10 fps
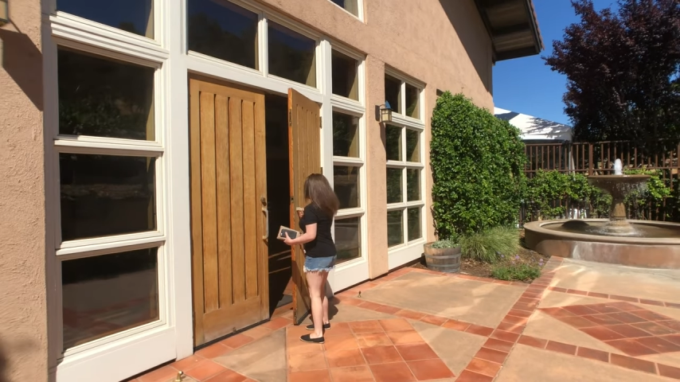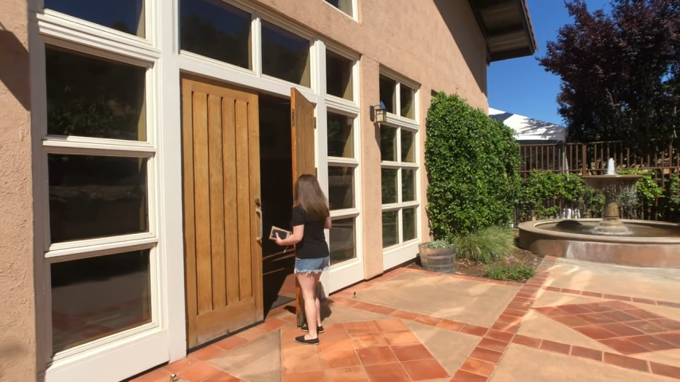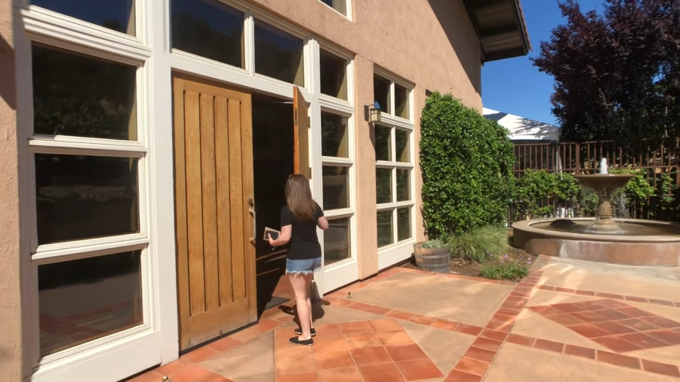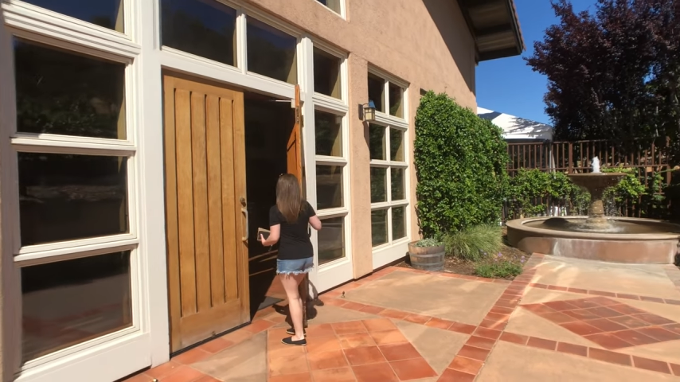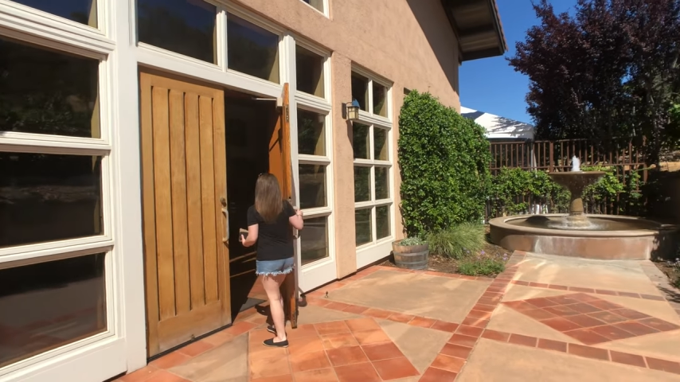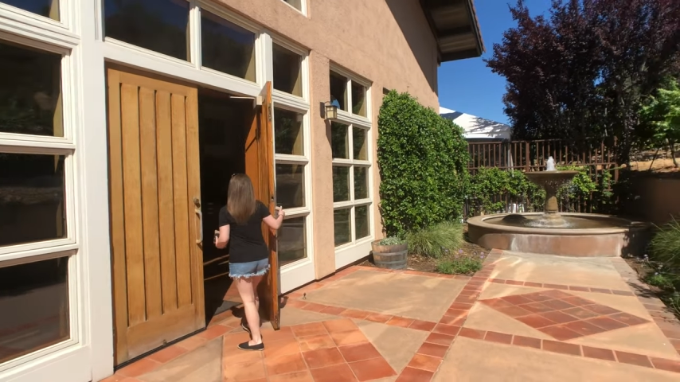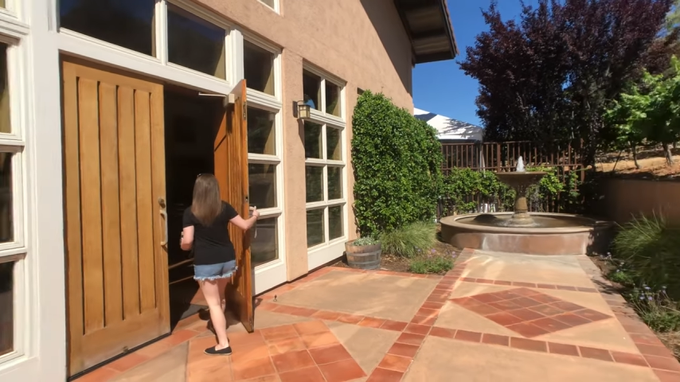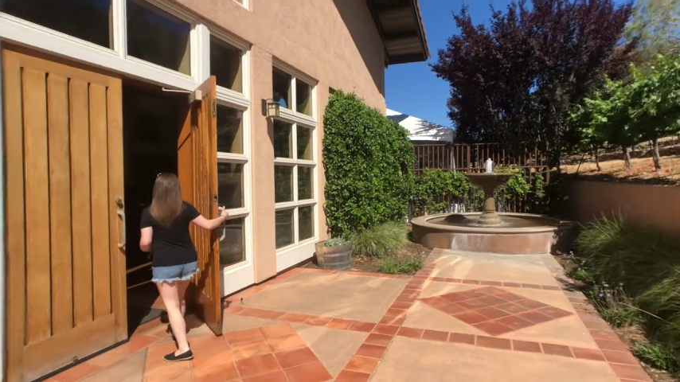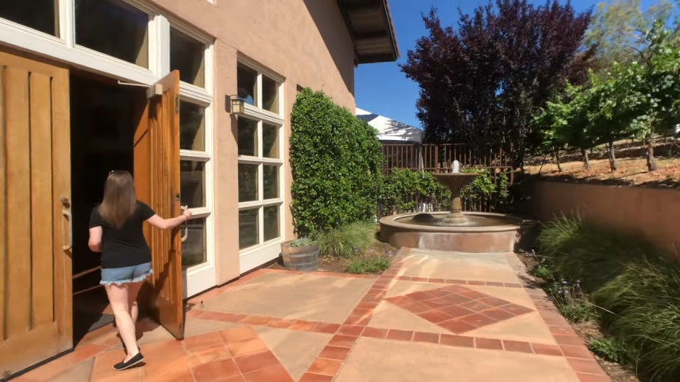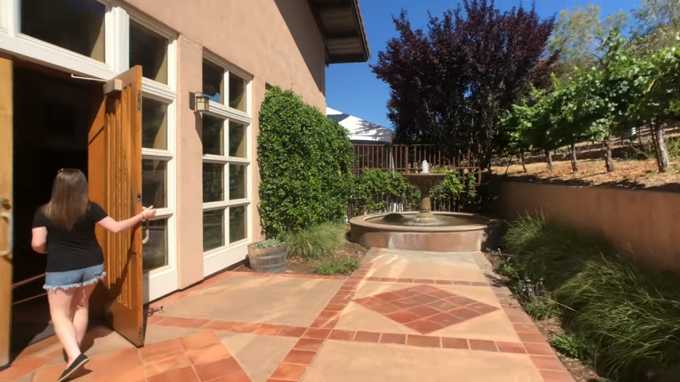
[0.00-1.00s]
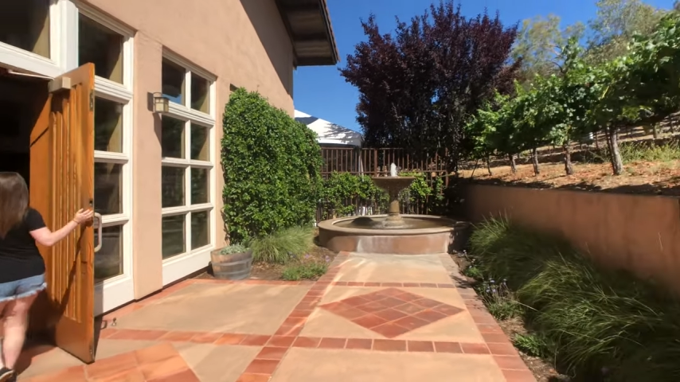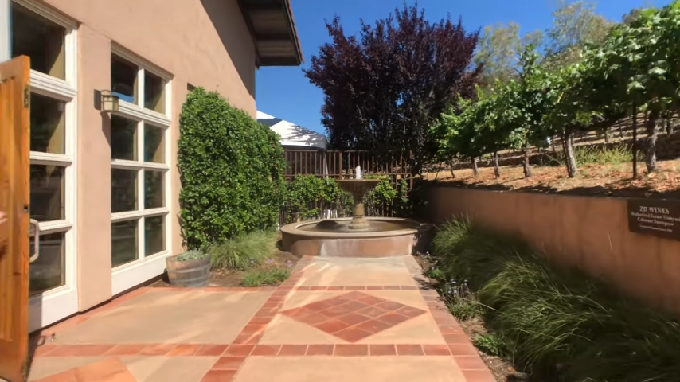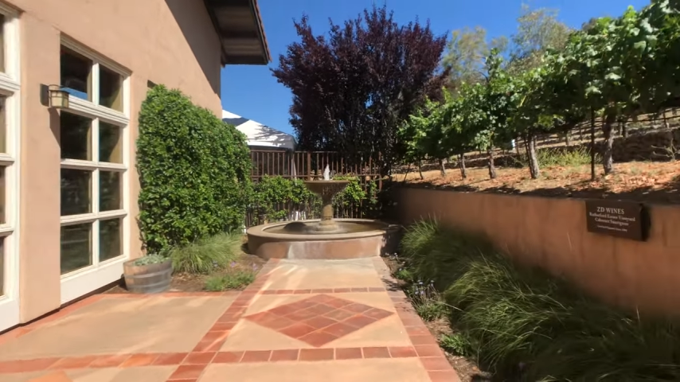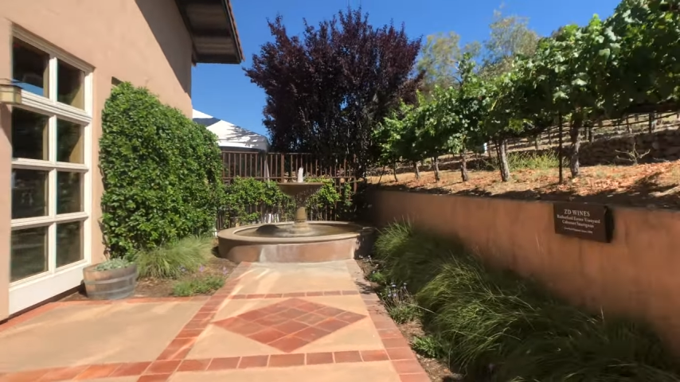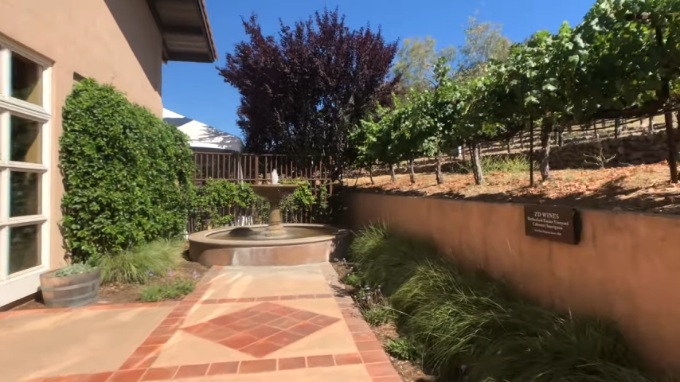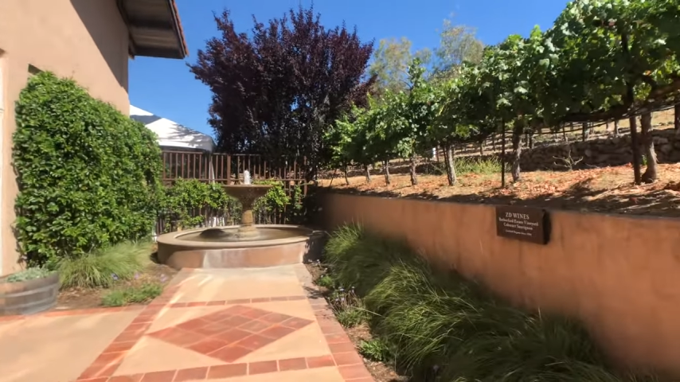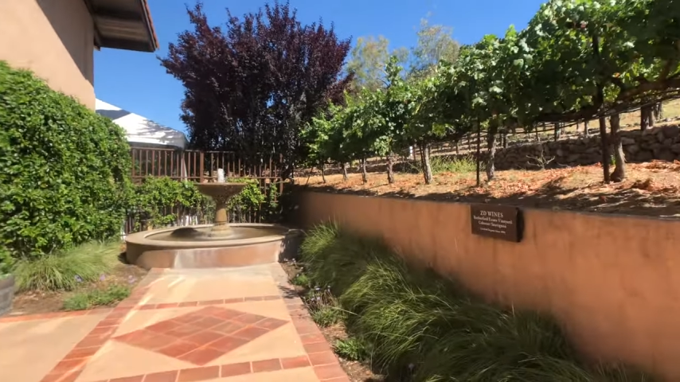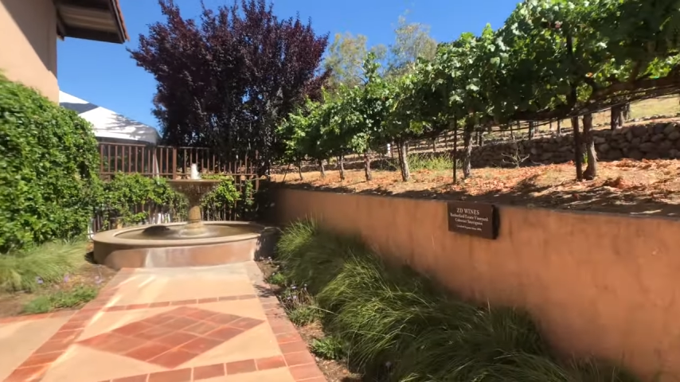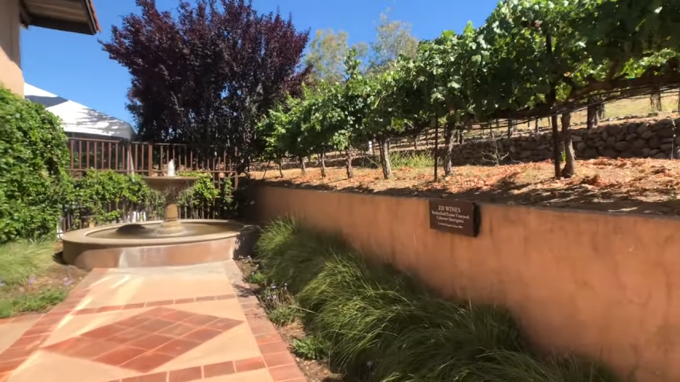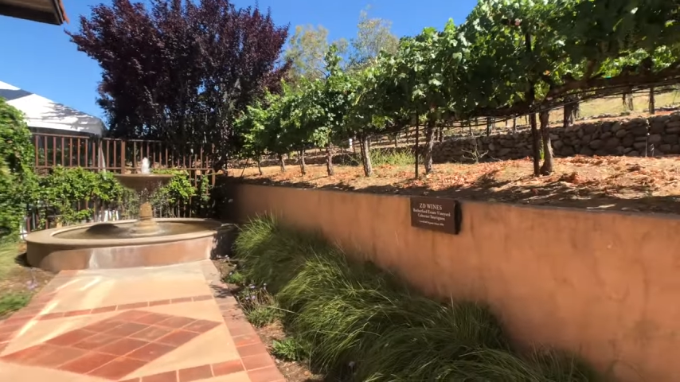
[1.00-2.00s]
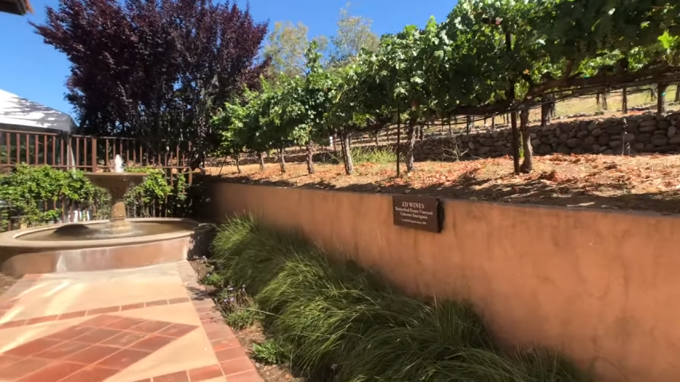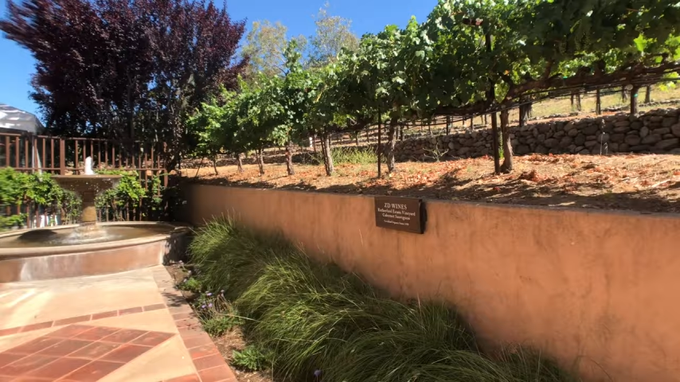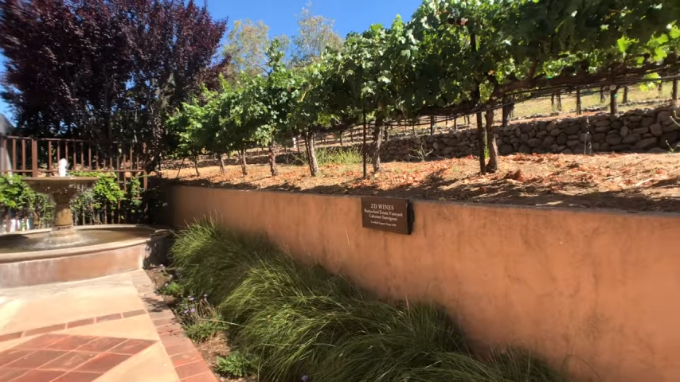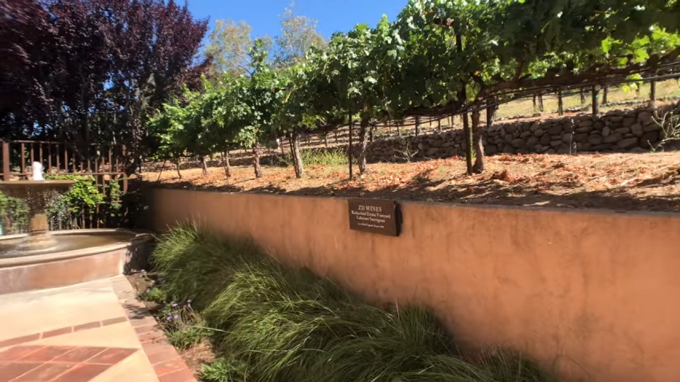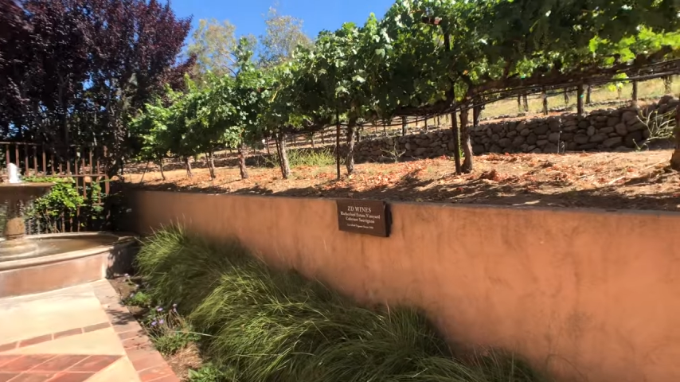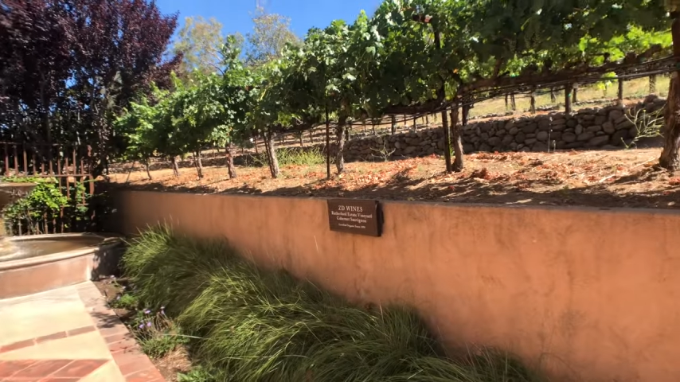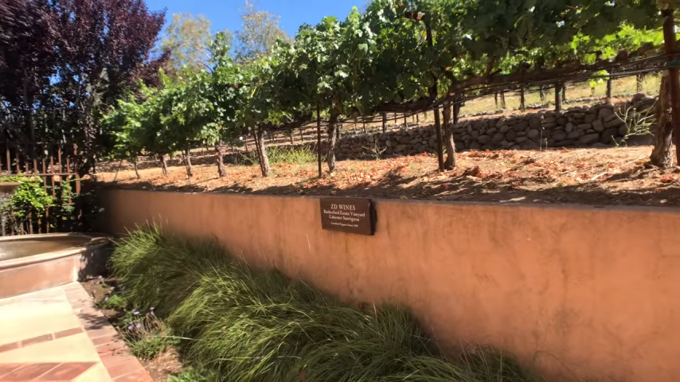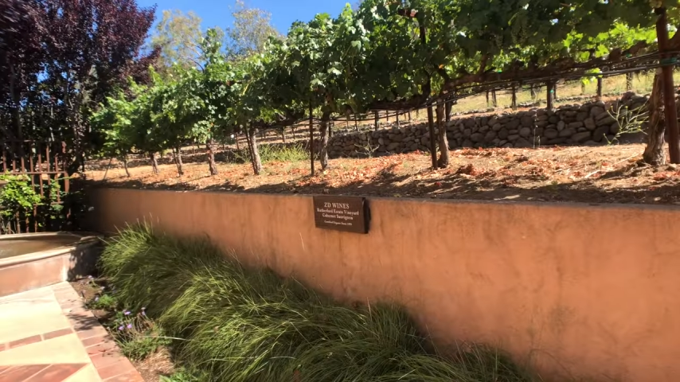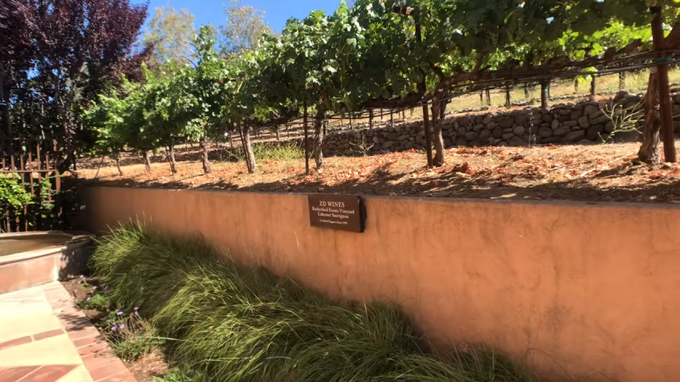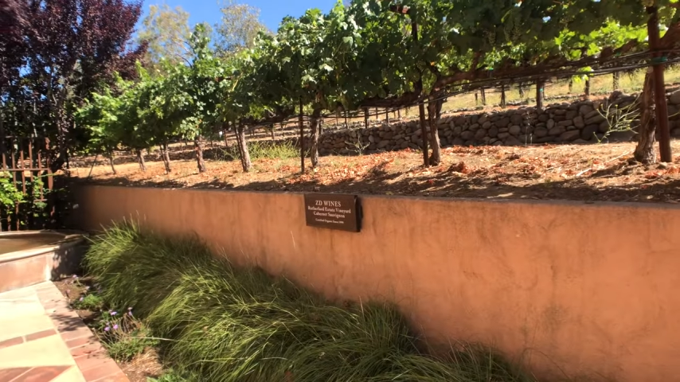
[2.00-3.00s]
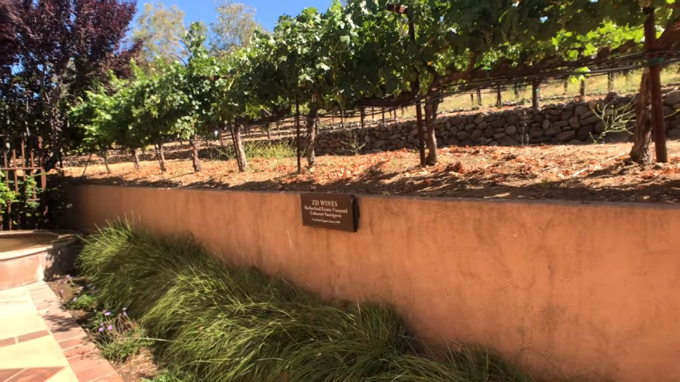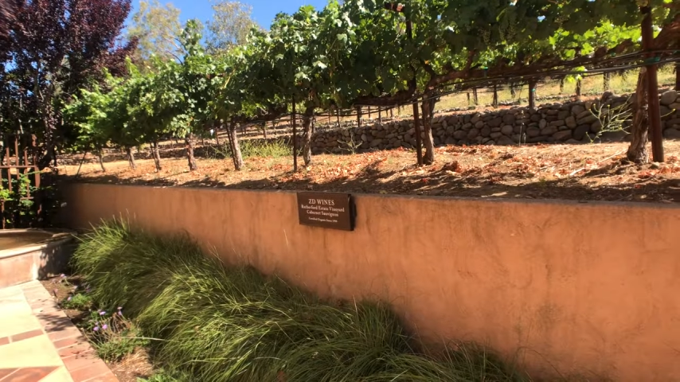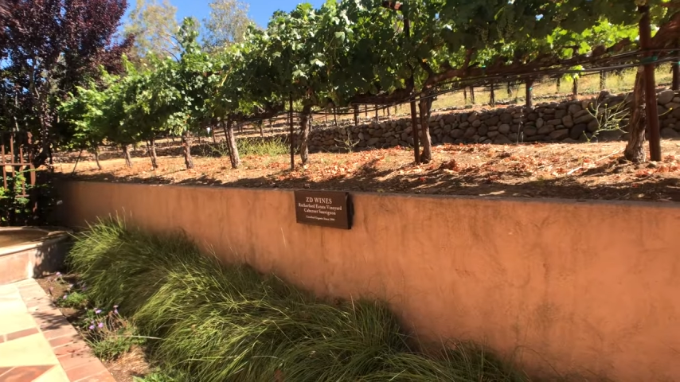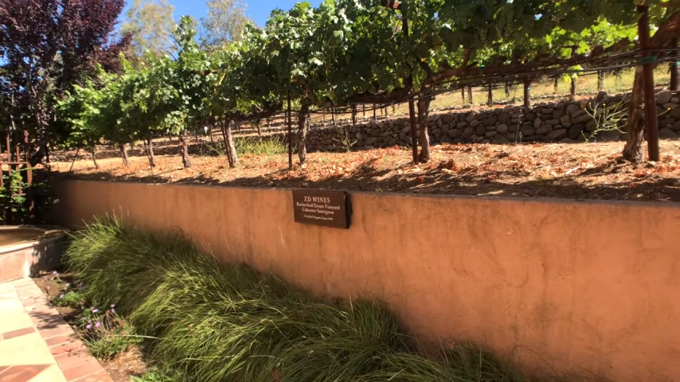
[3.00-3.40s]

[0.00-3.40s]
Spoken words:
Nobody's mouth can be seen.